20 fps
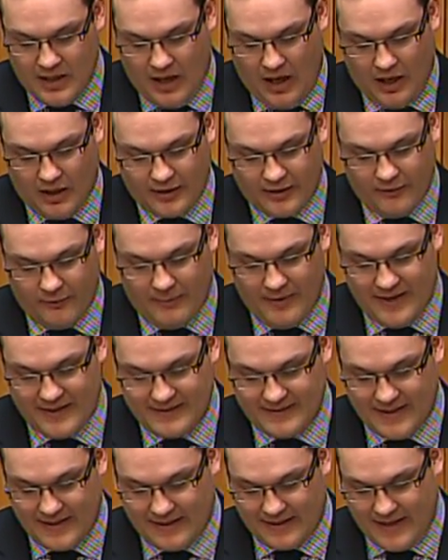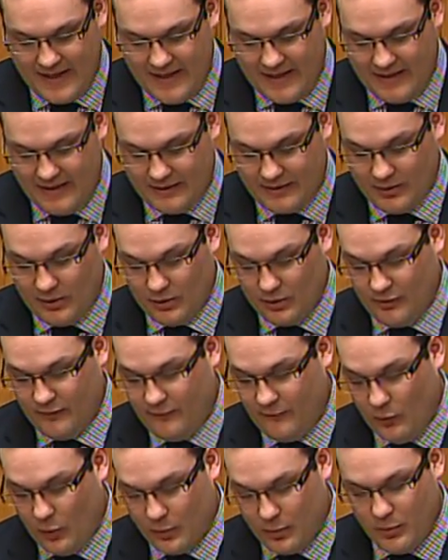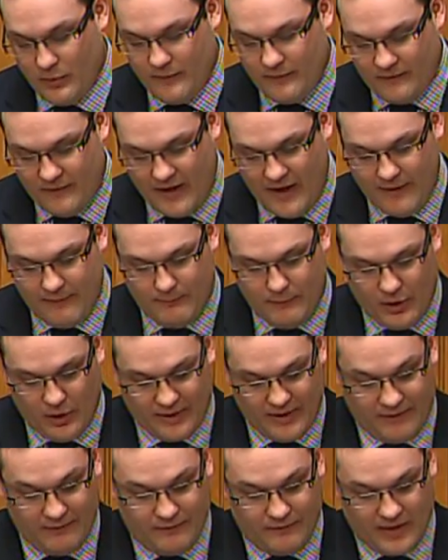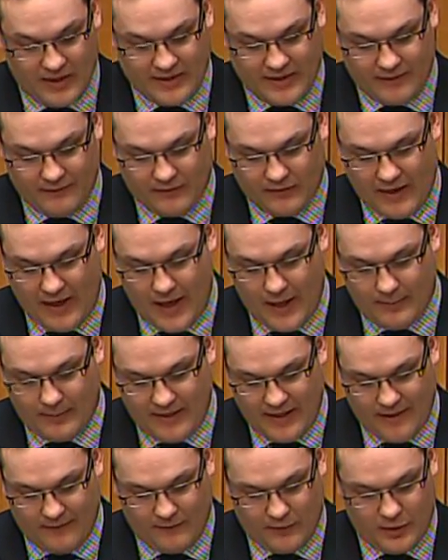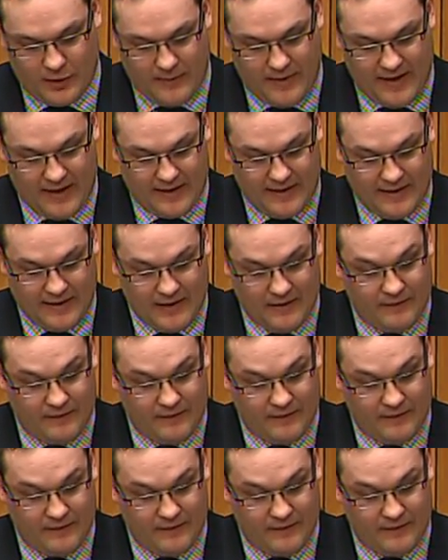our government has dedicated a total of $4.5 million in funding for Habitat for Humanity